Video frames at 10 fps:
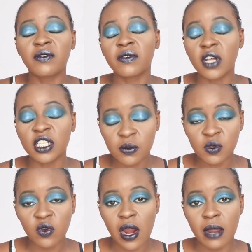If you've not
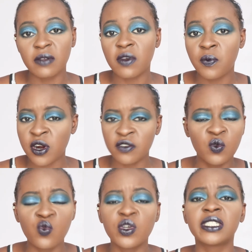subscribed, if you're part of the
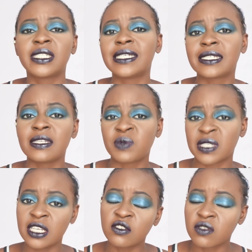weird
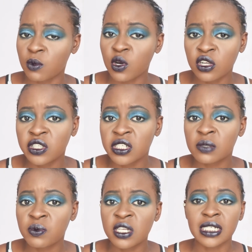60% of the morning trees
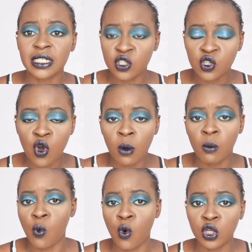finished that just
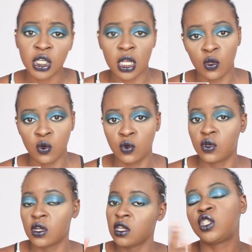come, watch and go,
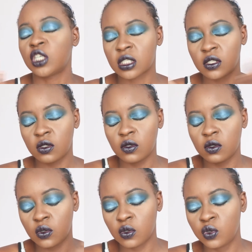just
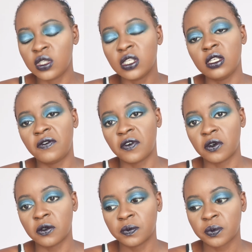do the
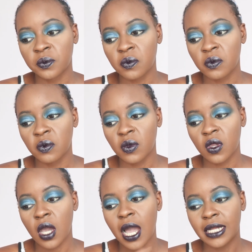needful
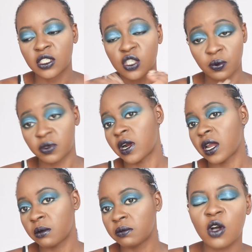and subscribe.